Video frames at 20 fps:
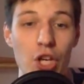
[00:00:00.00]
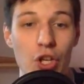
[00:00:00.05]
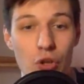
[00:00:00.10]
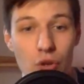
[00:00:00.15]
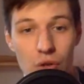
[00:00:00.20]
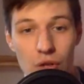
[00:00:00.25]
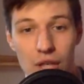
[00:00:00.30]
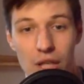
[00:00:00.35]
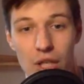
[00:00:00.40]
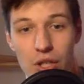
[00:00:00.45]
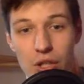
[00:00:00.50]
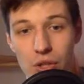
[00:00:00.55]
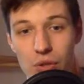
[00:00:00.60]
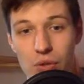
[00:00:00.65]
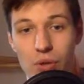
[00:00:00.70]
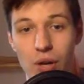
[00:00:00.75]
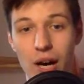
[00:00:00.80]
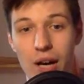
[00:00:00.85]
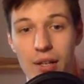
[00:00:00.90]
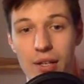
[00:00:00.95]
You need
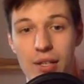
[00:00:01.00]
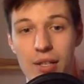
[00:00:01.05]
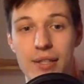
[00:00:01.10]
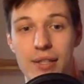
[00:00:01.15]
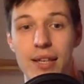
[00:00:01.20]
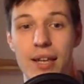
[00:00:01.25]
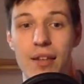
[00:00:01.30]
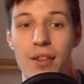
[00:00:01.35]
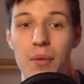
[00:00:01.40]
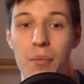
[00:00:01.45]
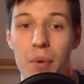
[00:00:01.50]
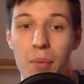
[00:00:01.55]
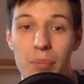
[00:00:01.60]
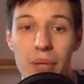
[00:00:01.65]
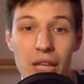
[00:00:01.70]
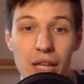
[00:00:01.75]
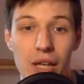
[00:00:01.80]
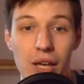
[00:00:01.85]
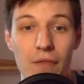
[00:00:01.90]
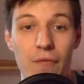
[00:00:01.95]
to understand the
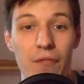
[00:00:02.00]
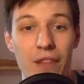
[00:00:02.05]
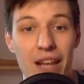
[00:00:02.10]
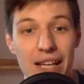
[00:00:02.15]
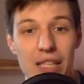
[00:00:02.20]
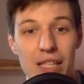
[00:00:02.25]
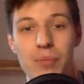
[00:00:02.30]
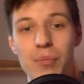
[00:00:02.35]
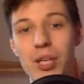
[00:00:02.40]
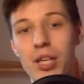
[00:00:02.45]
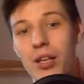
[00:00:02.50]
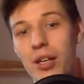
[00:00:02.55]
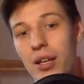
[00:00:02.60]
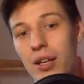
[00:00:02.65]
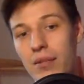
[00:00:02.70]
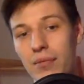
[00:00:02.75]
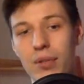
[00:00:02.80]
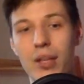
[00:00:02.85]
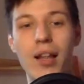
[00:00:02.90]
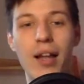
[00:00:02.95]
mobility,
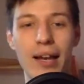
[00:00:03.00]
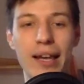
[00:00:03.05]
flexibility,